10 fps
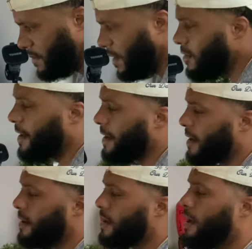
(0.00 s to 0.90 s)
Okay,
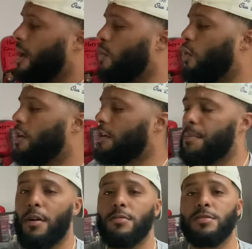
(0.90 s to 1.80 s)
yeah. And Warner
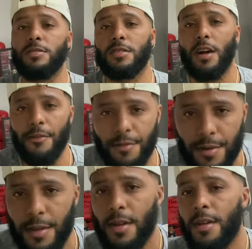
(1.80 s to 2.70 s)
Bros.
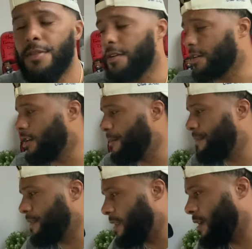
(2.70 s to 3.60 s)
Discovery, they're the
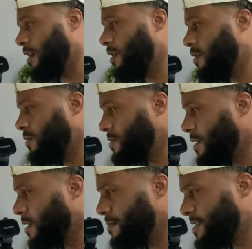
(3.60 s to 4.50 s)
company that owns
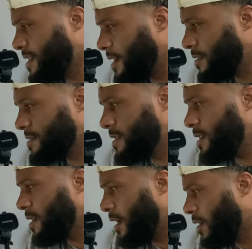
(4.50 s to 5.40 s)
um,
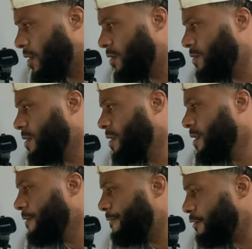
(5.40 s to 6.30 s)
TLC, OWN,
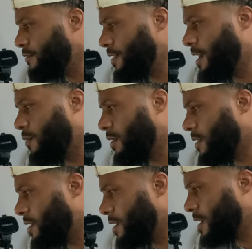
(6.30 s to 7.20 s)
Food
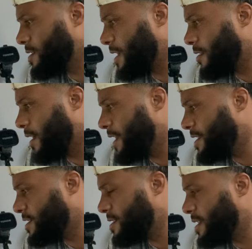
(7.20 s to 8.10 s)
Network, Cooking Channel,
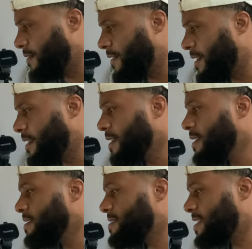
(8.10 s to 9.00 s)
HGTV,
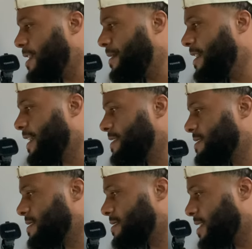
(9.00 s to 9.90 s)
TBS,
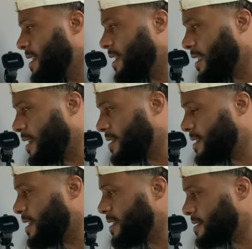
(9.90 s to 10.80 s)
and
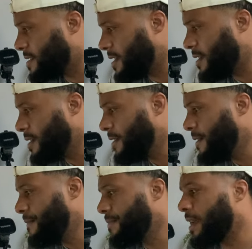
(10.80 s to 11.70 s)
TNT.
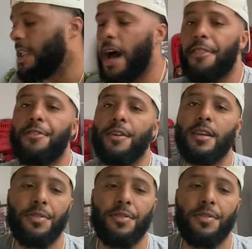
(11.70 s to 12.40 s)
And I think